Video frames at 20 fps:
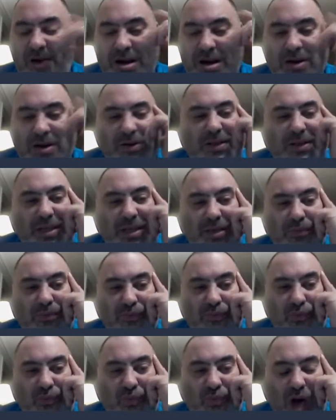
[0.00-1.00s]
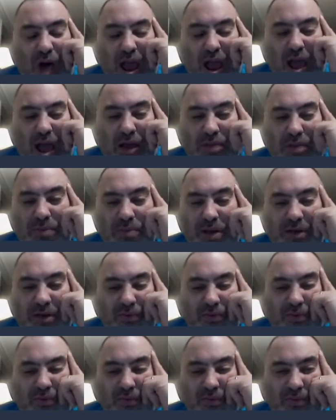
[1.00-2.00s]
interested why Allen picked
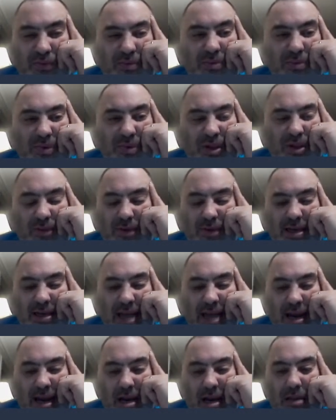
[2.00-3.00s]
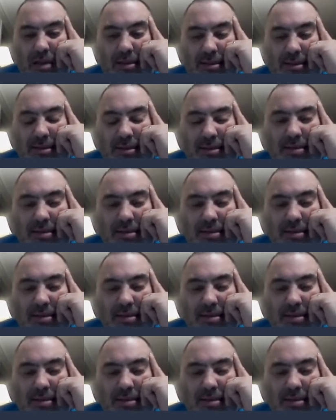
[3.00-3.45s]
3 tight ends.